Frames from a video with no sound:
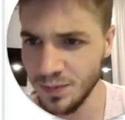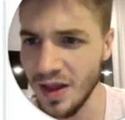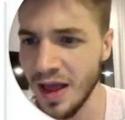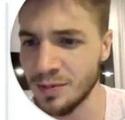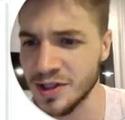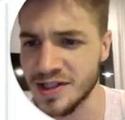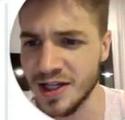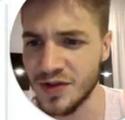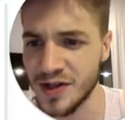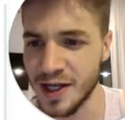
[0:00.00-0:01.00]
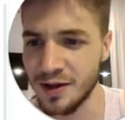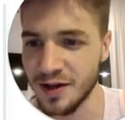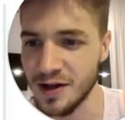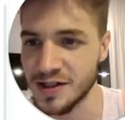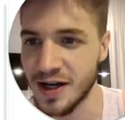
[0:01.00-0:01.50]
I'm just seeing if there's
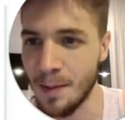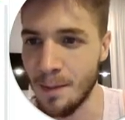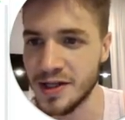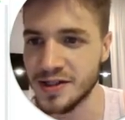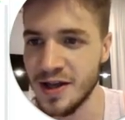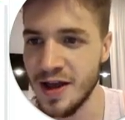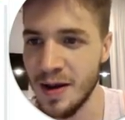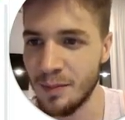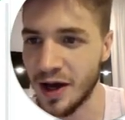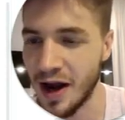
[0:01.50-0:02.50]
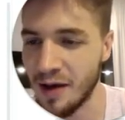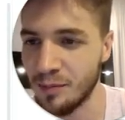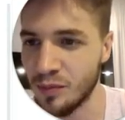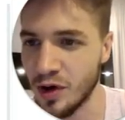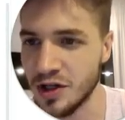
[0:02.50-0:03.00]
anything else that I missed, but
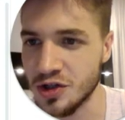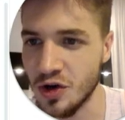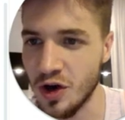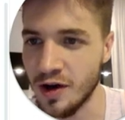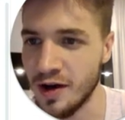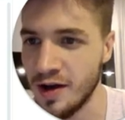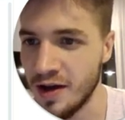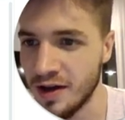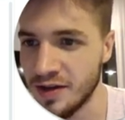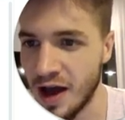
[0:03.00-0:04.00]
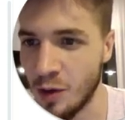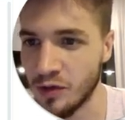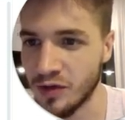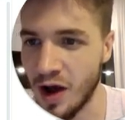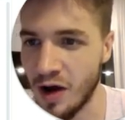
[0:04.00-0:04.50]
I'm pretty sure that
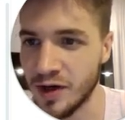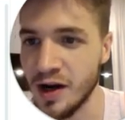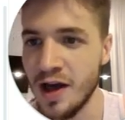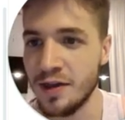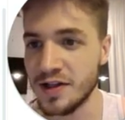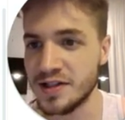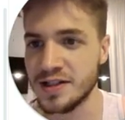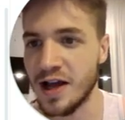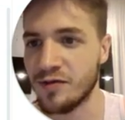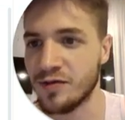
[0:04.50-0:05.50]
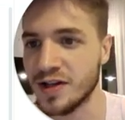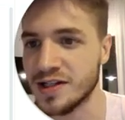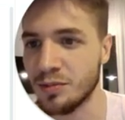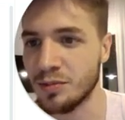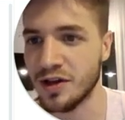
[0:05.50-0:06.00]
we've covered it. This is definitely
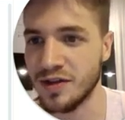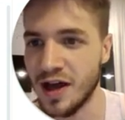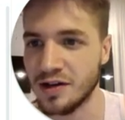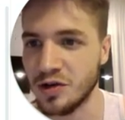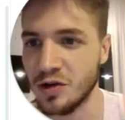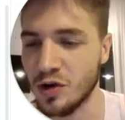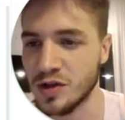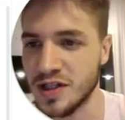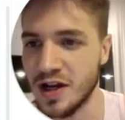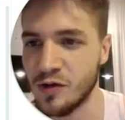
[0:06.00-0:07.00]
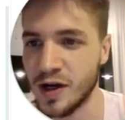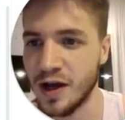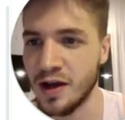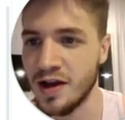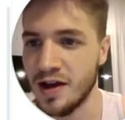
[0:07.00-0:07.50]
something that you don't see every day.